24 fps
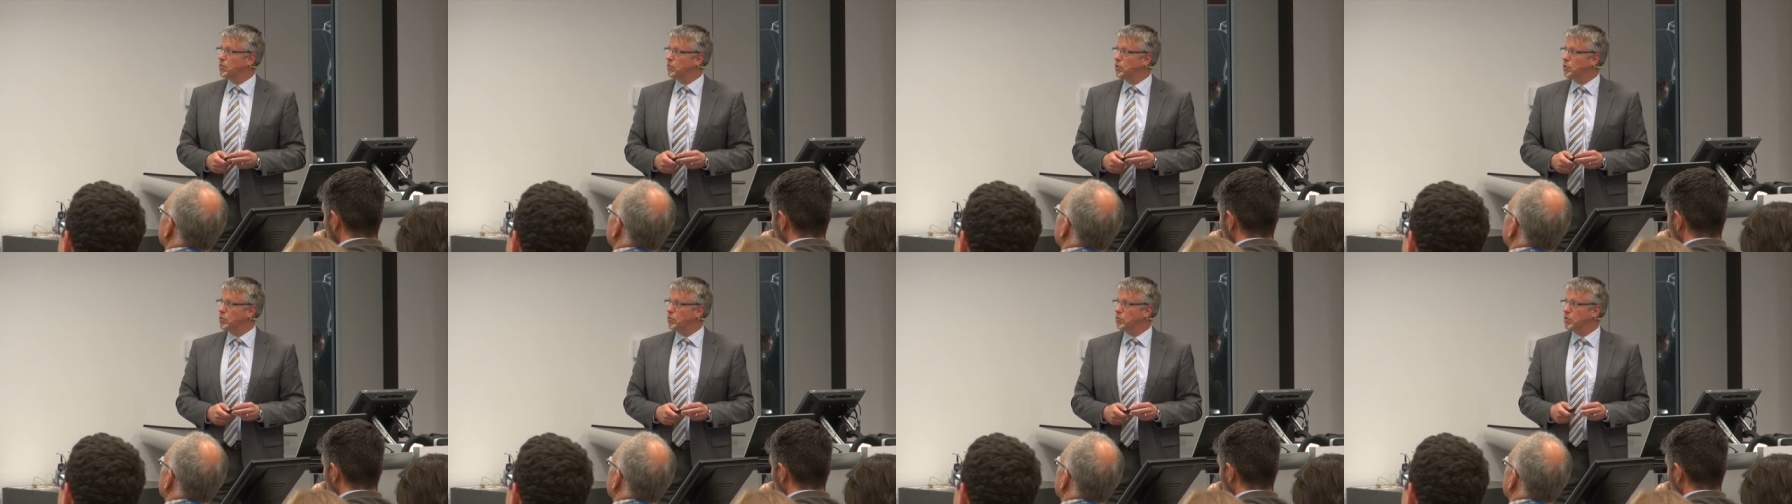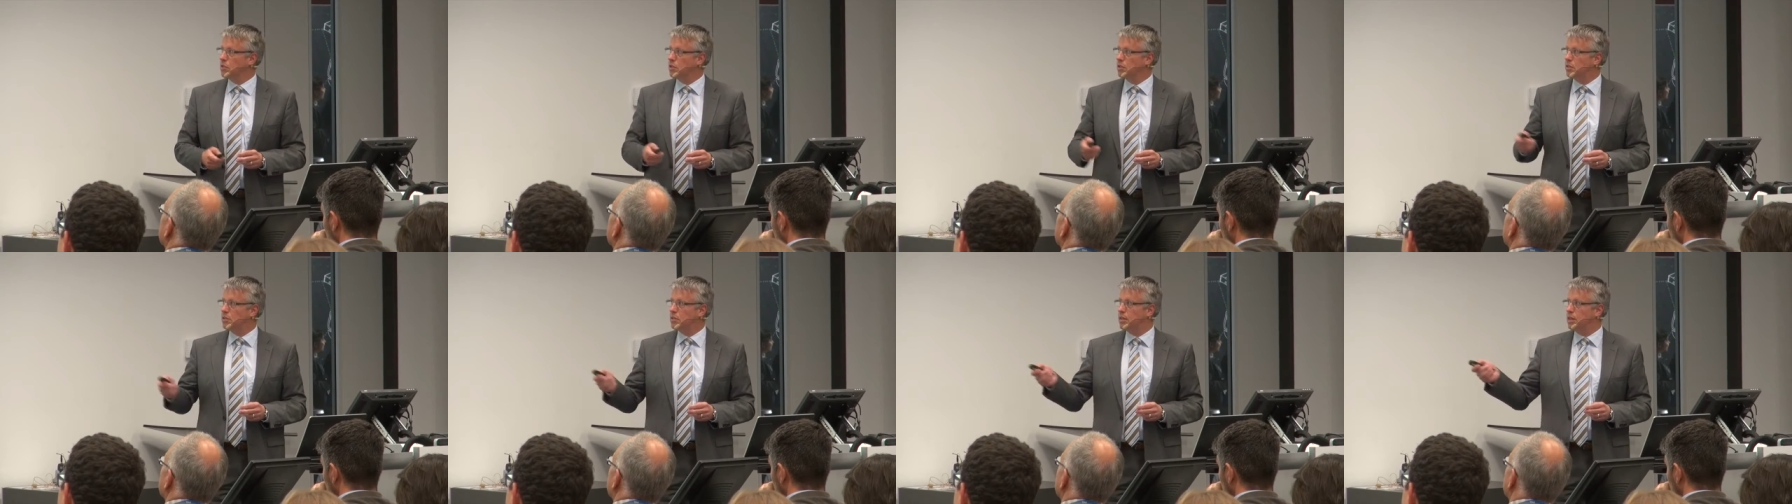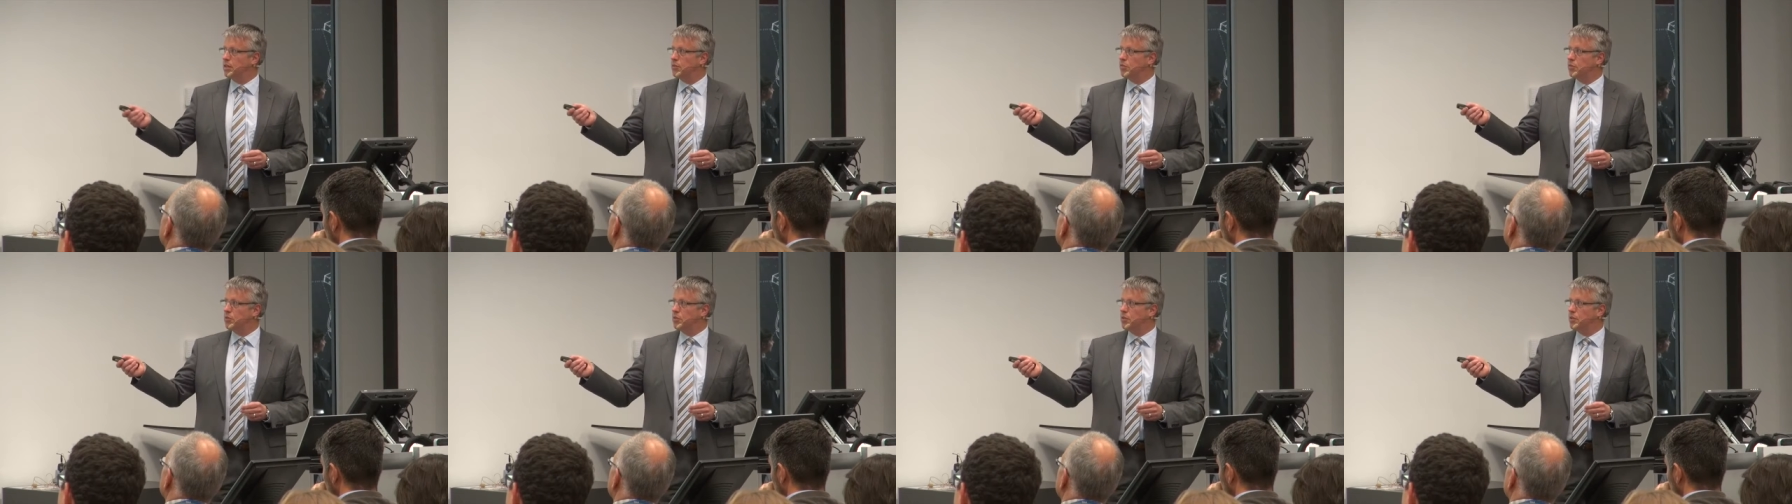what is
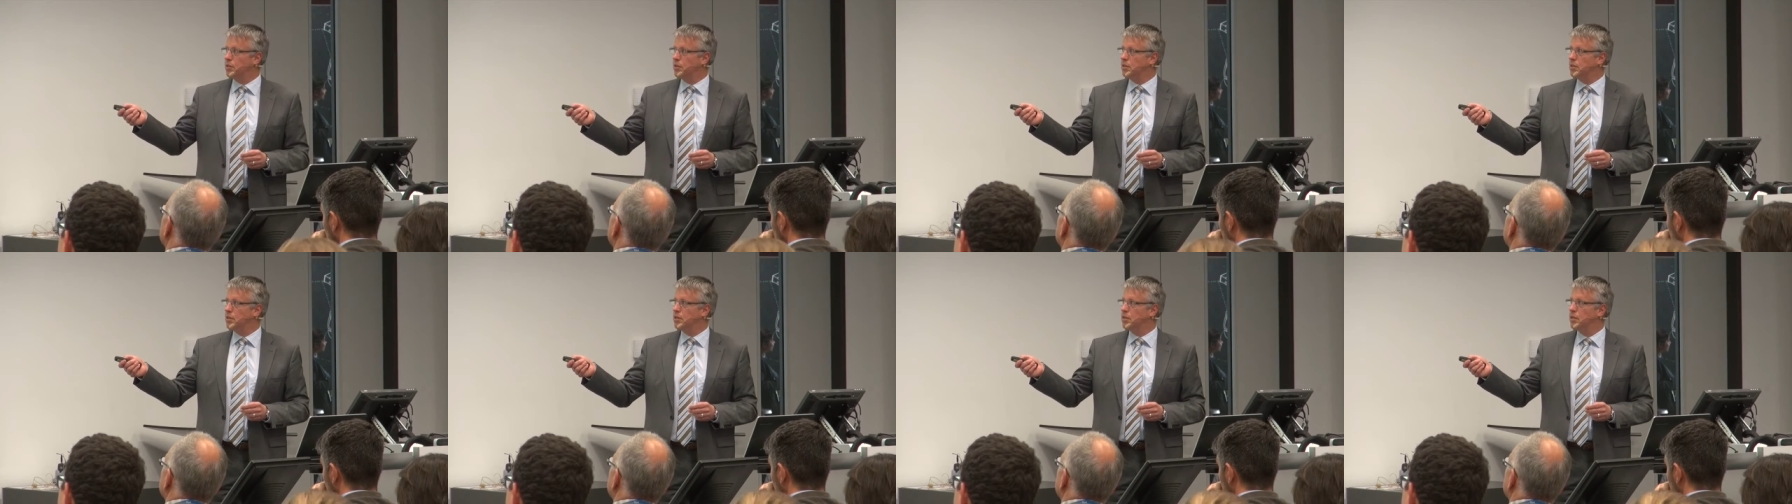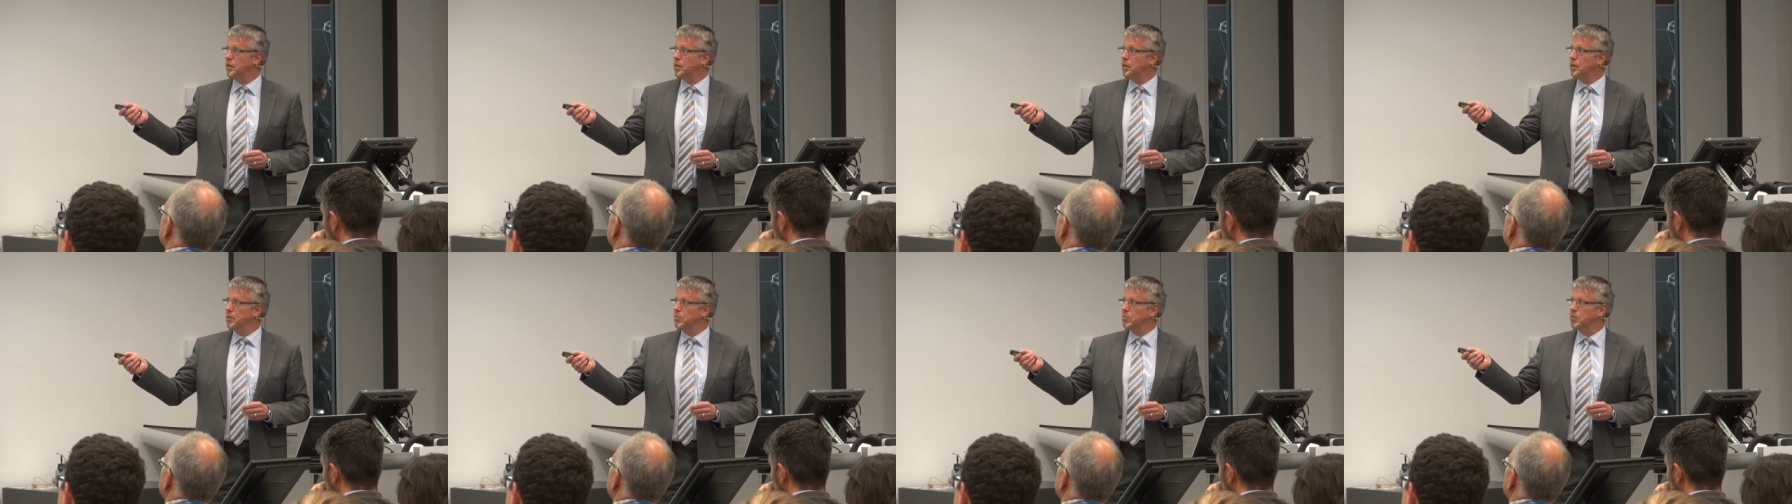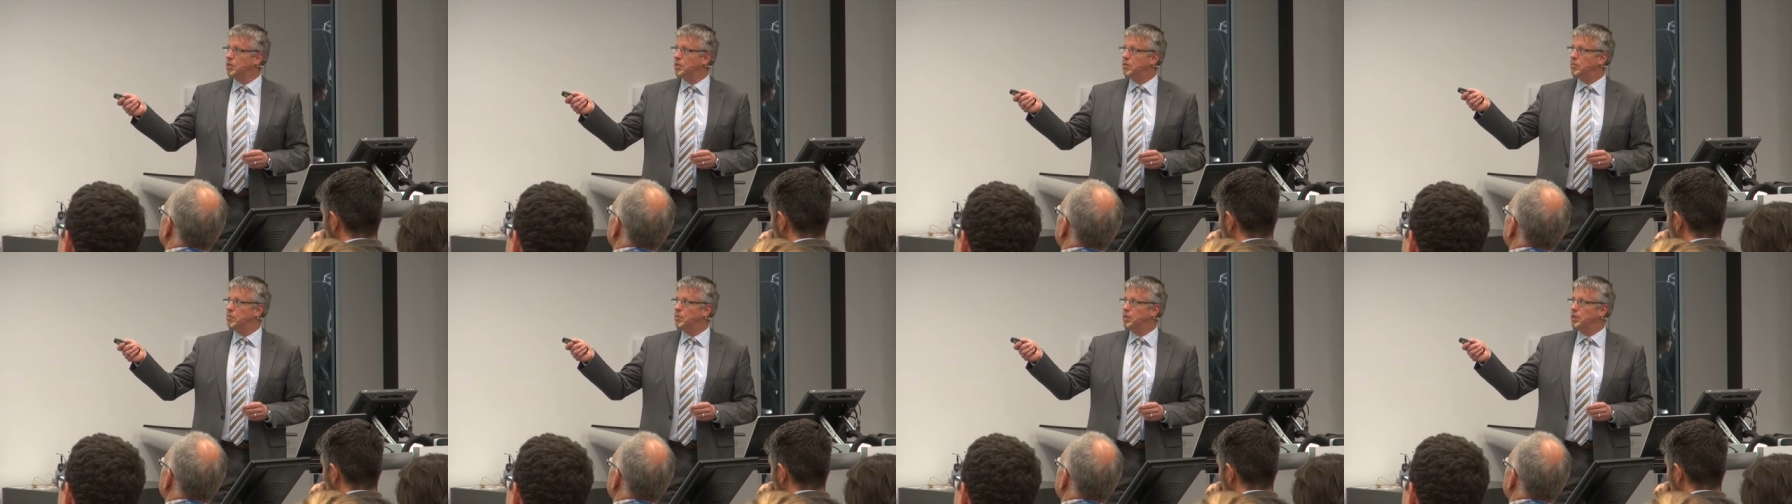different
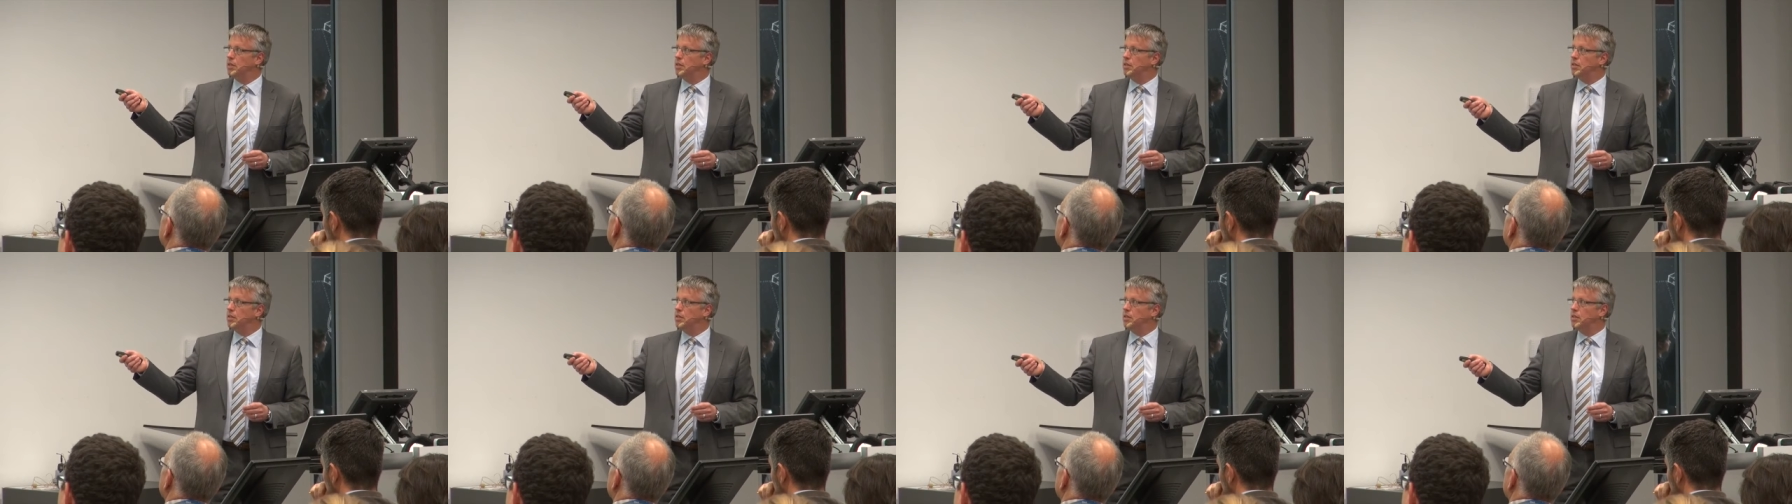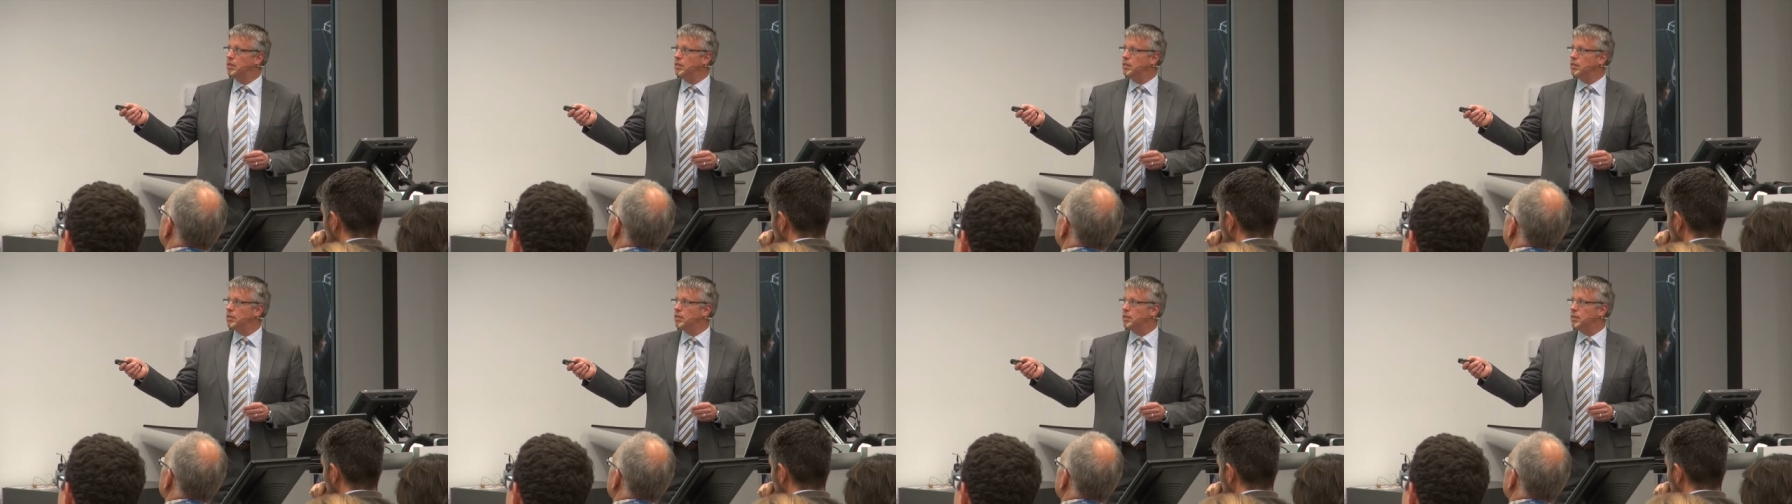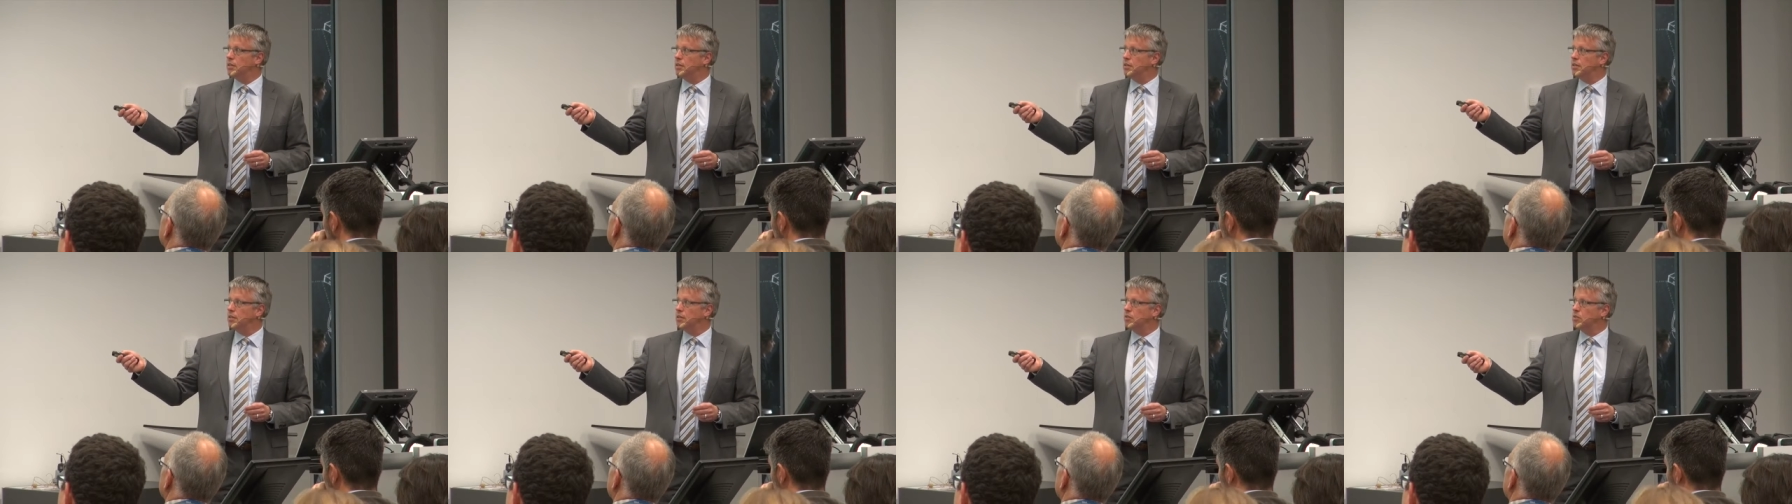between these
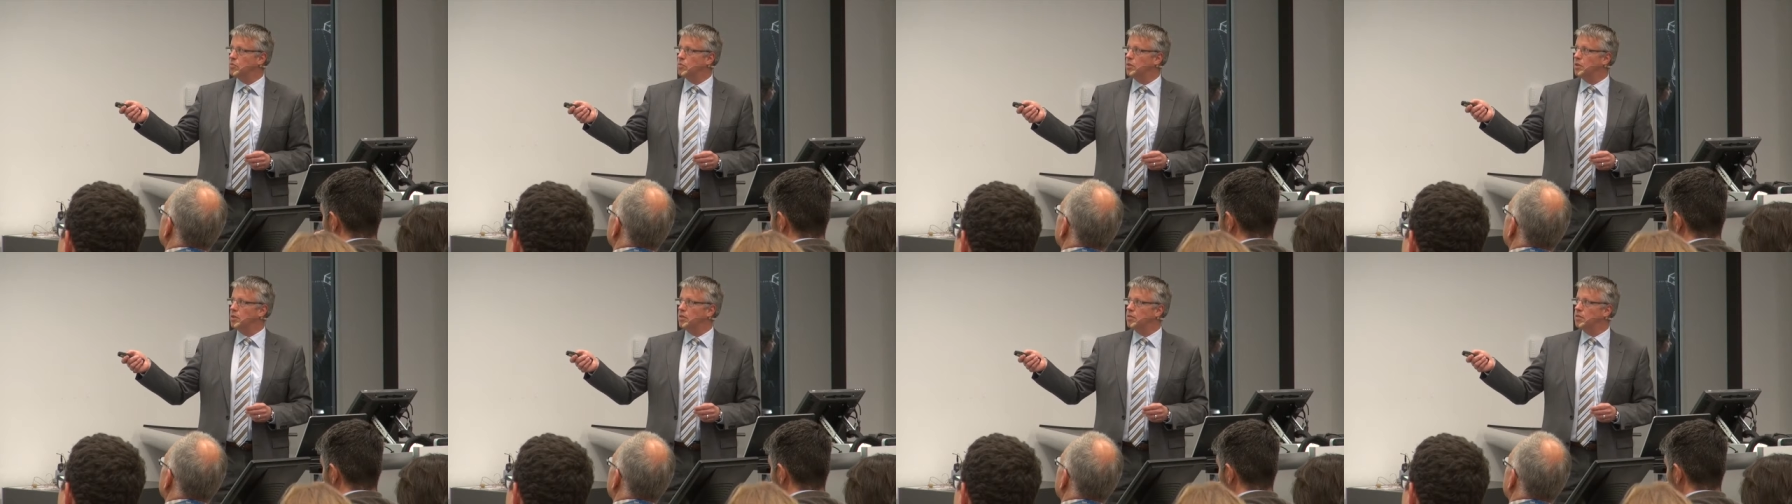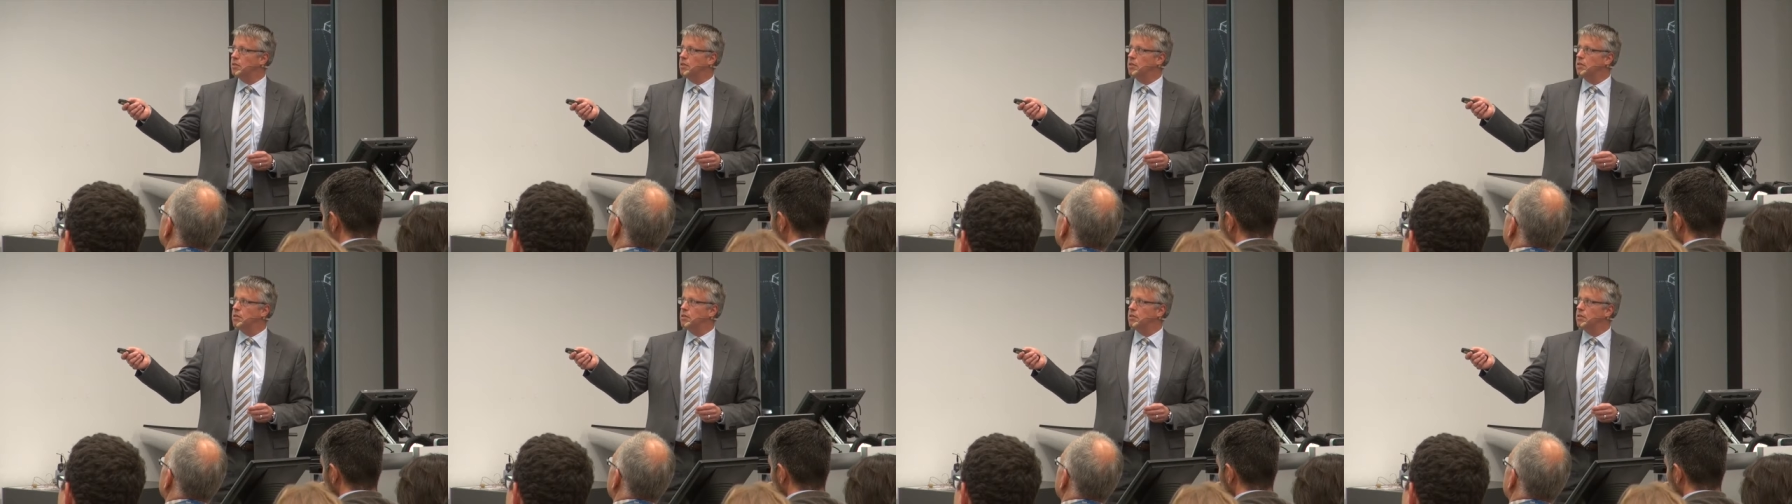and this one,